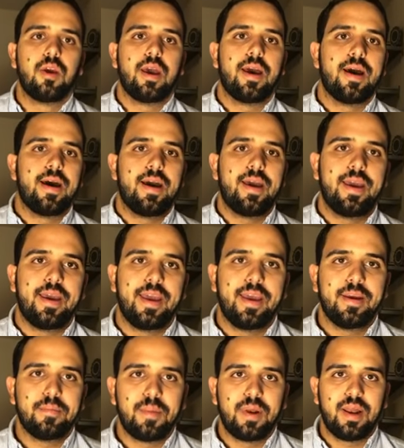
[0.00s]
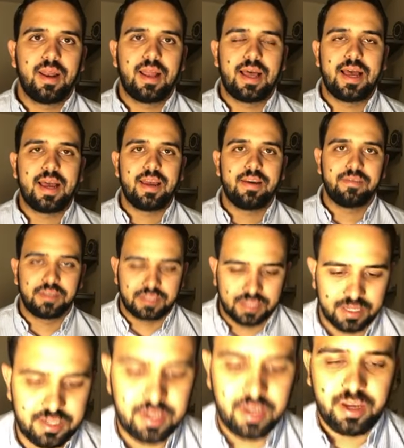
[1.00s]
I am live. It
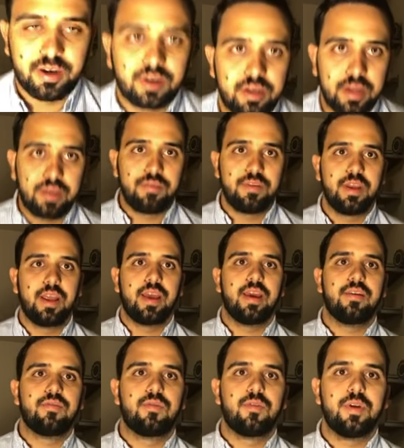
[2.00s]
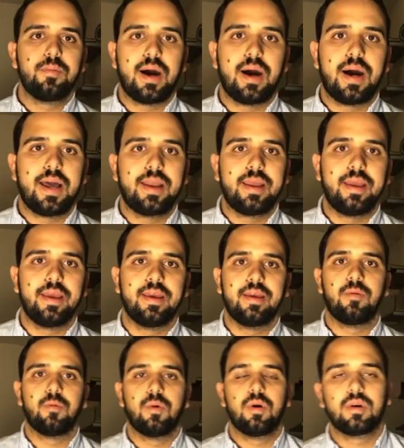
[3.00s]
says here, good evening, everybody.
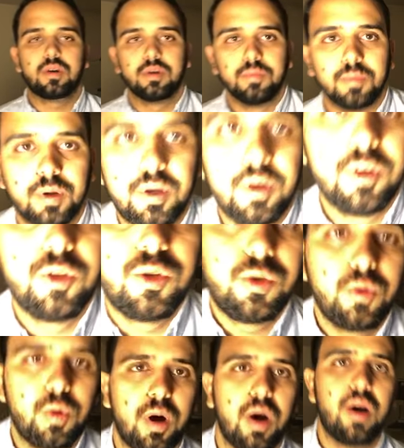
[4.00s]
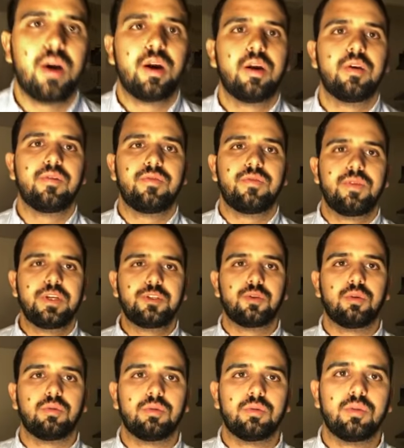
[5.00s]
Welcome to our official
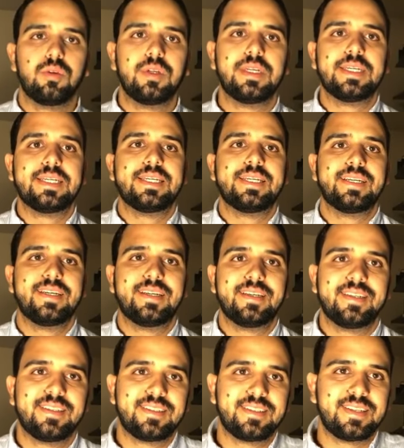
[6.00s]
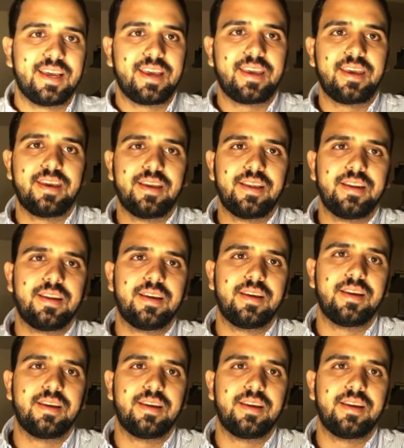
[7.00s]
second